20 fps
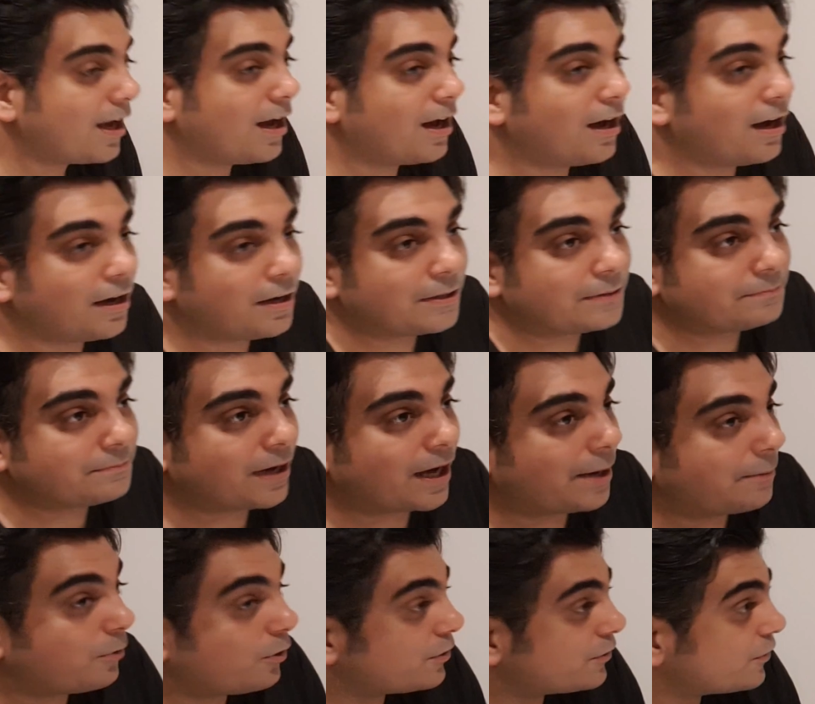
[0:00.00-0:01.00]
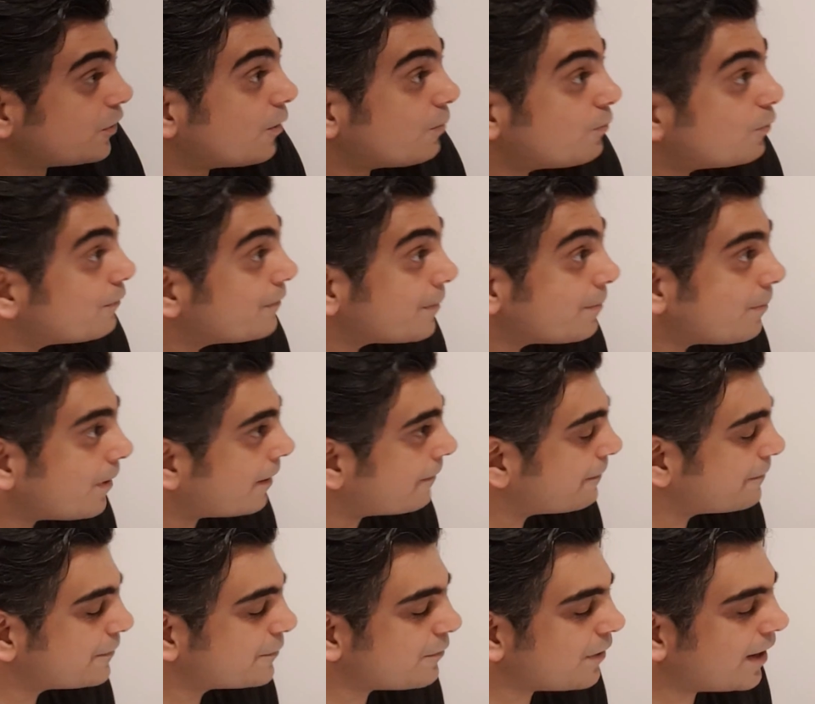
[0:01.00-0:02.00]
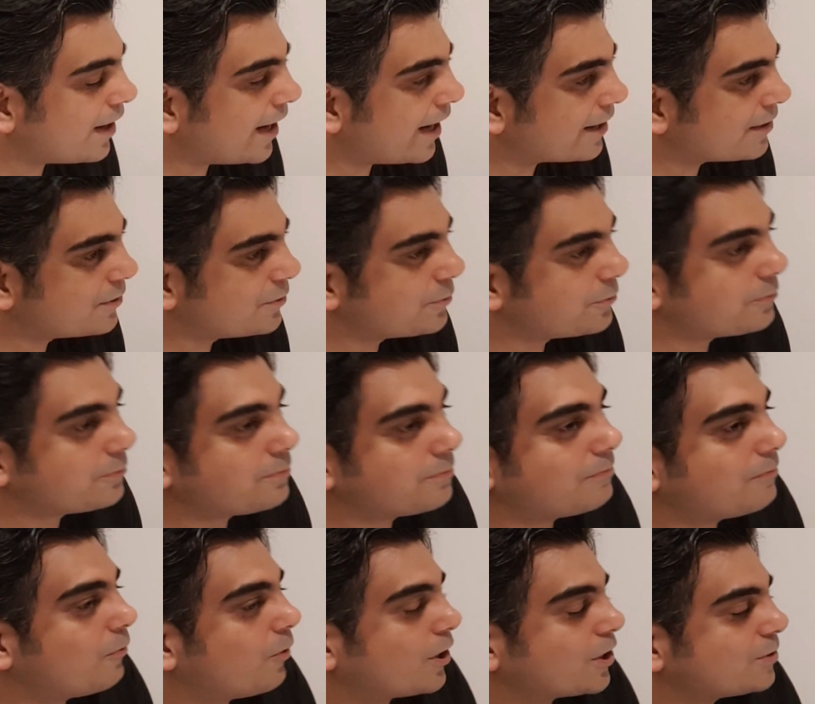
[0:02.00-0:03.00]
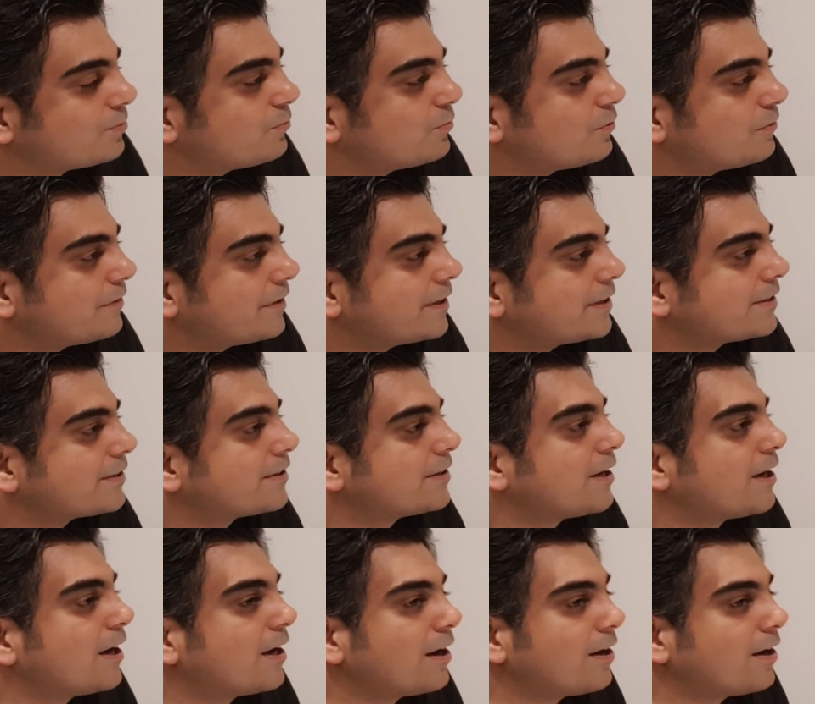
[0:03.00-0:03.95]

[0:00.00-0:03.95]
I'm also a movie buff, so I like to watch movies